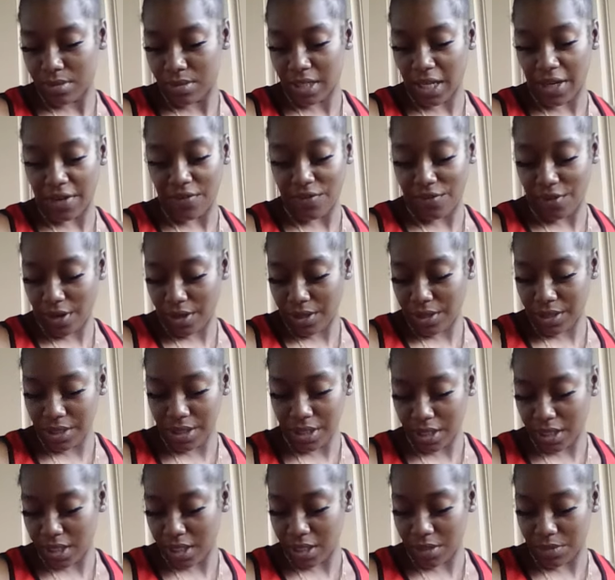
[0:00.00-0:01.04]
They falling
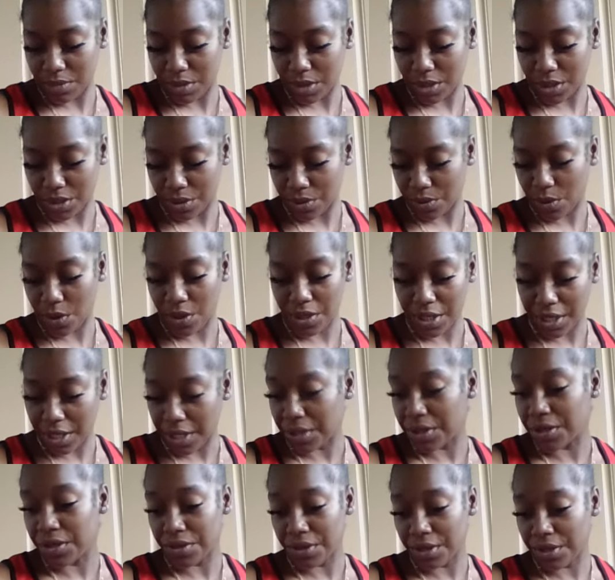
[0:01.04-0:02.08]
in love with you or
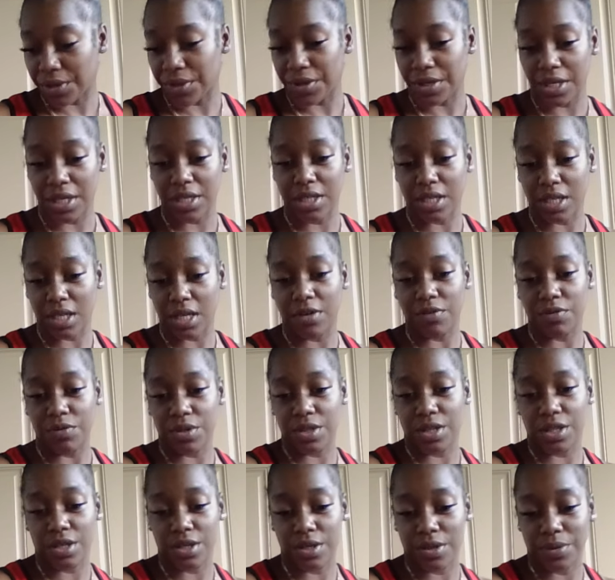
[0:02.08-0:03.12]
they're, they're in love
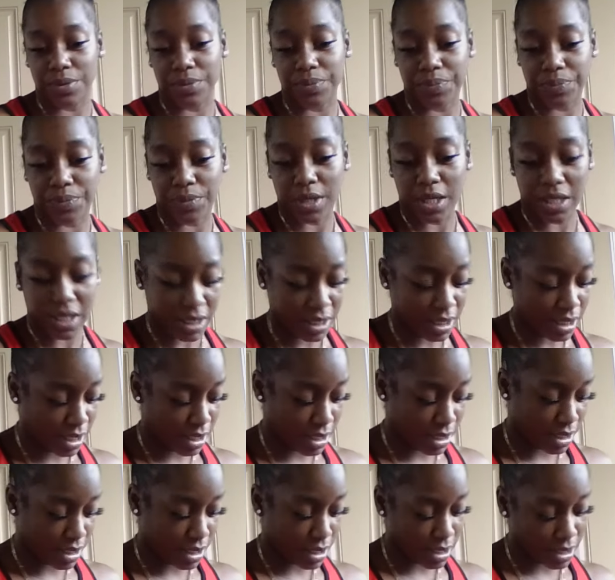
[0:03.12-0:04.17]
with you. Let's get
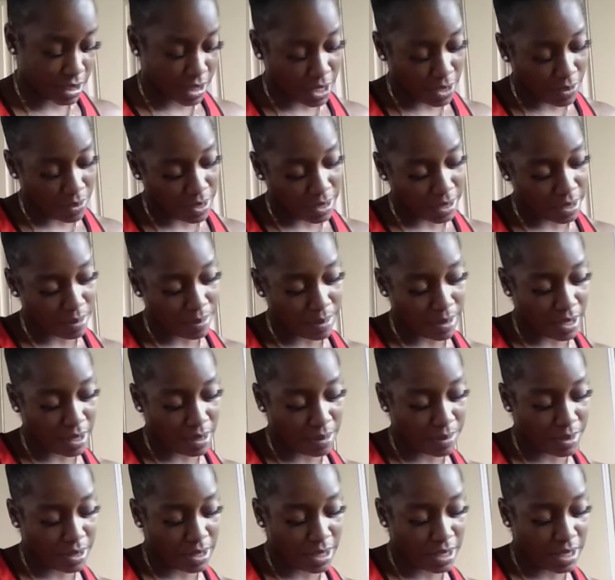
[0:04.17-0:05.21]
into the tarot. At the
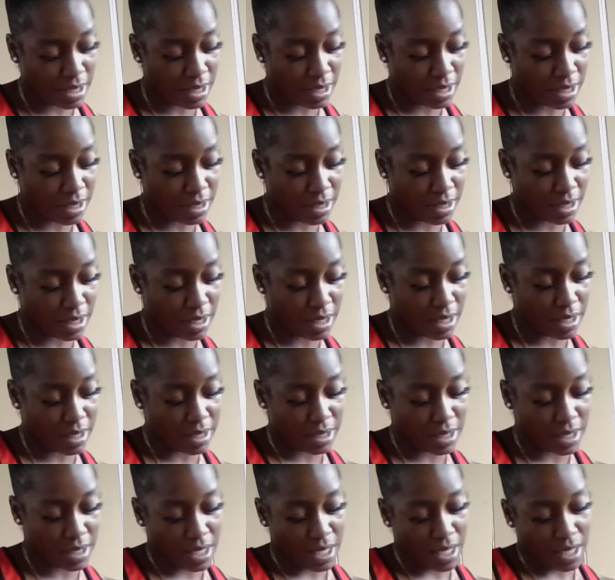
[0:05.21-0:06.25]
bottom of the deck, it
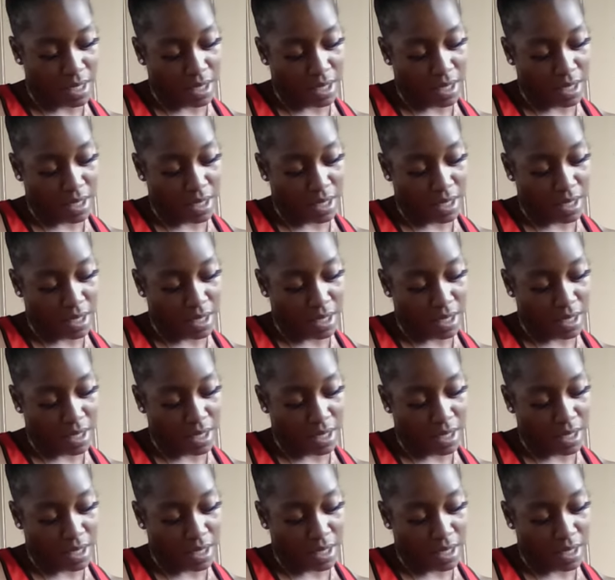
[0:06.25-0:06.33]
says,